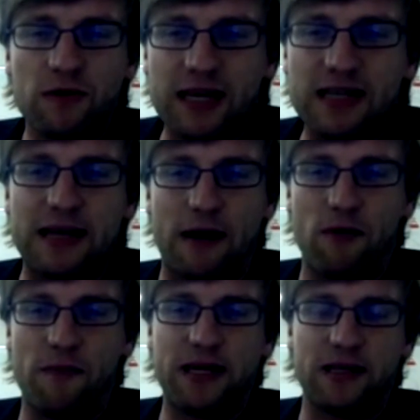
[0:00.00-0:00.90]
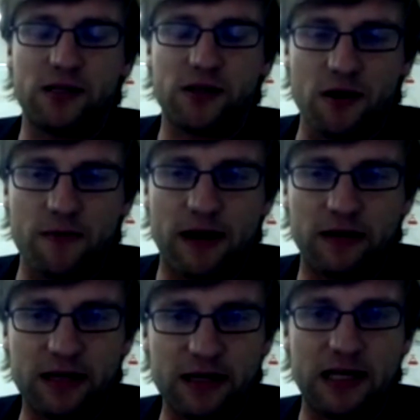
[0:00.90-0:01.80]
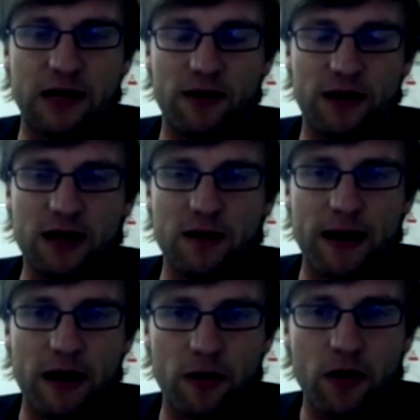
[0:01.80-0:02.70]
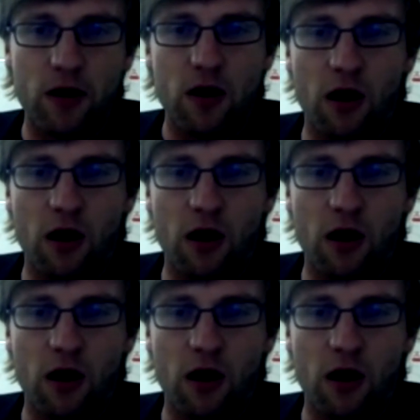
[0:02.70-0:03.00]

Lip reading: things that I would be concerned about and things that I would think about